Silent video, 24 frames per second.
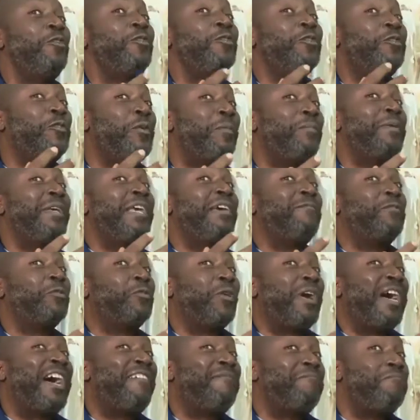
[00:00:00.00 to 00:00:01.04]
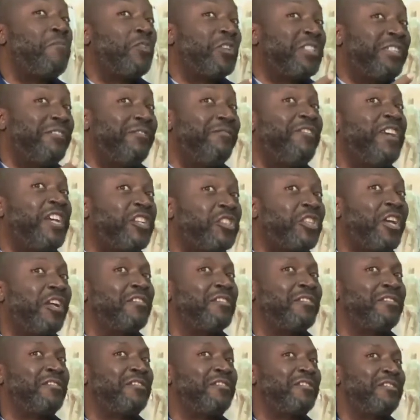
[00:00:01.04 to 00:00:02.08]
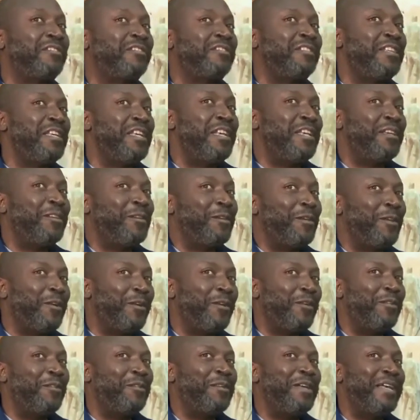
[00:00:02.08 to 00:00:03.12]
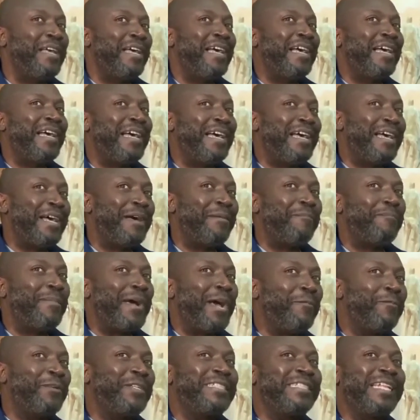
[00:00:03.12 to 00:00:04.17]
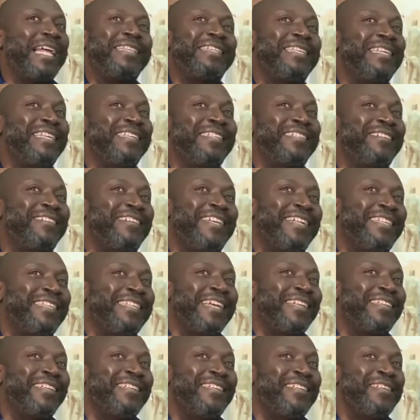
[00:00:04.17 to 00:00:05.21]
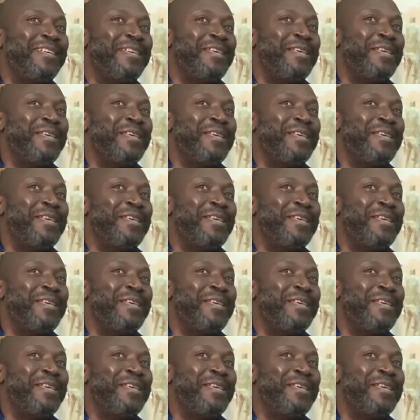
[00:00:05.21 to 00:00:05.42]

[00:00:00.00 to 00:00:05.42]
You should be able to have motivations, you know, by which that thing is created.